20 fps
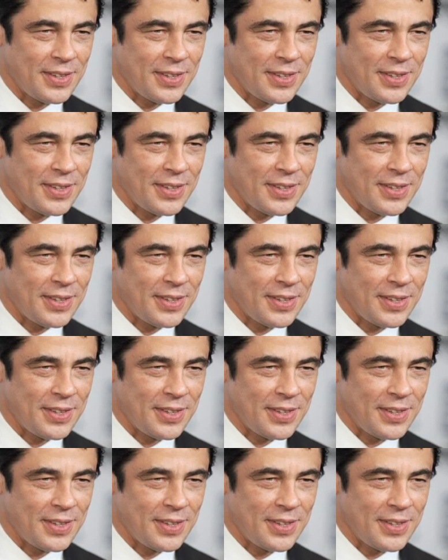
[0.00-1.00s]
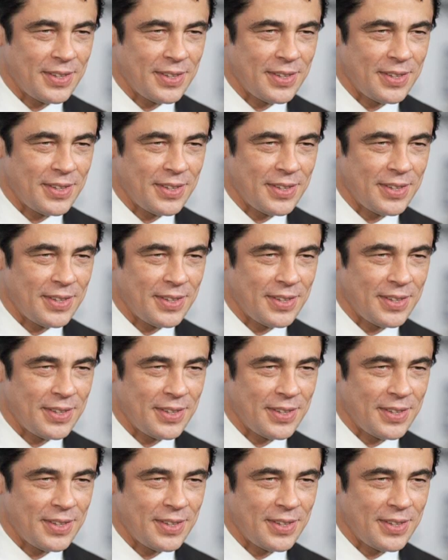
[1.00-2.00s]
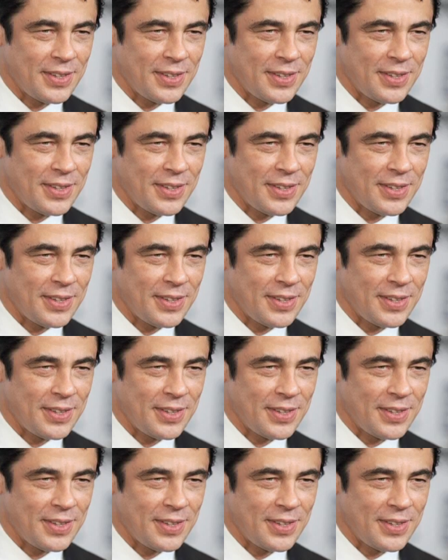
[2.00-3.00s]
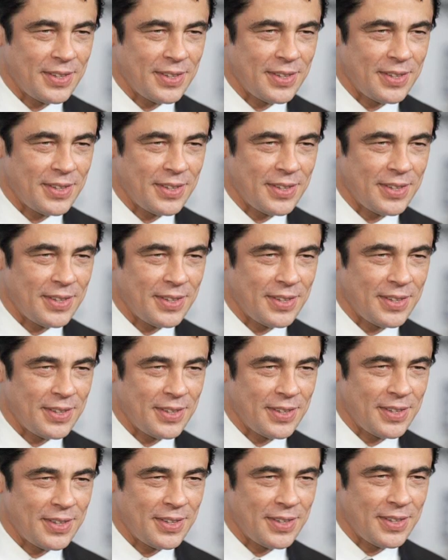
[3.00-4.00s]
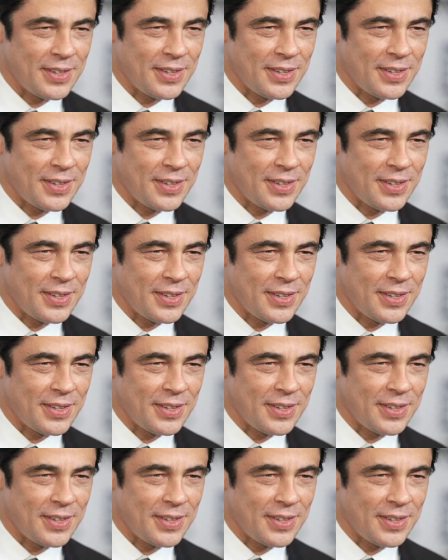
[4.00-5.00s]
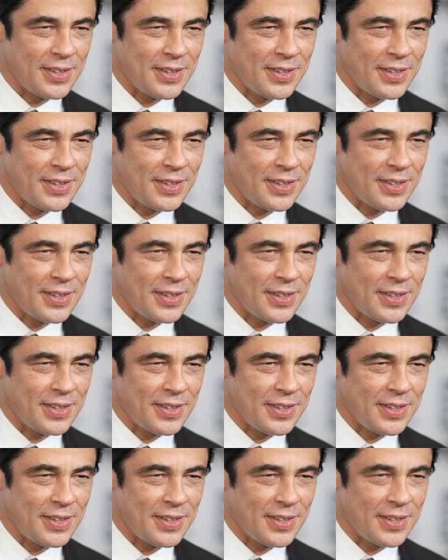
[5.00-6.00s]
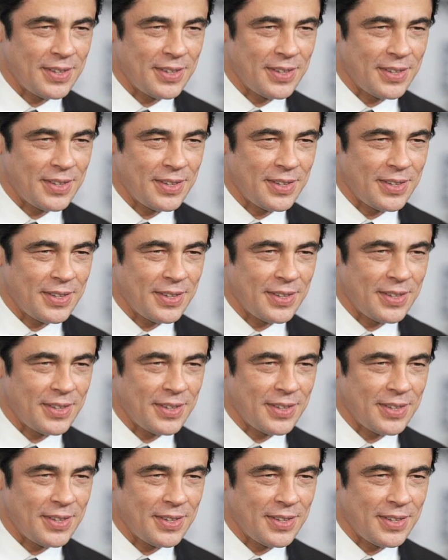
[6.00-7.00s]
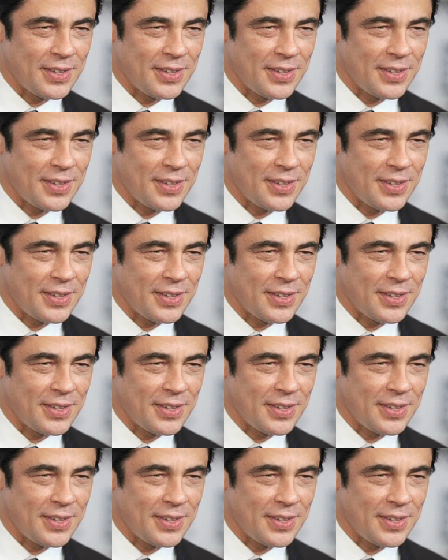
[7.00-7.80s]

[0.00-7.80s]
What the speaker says: The person shown says nothing.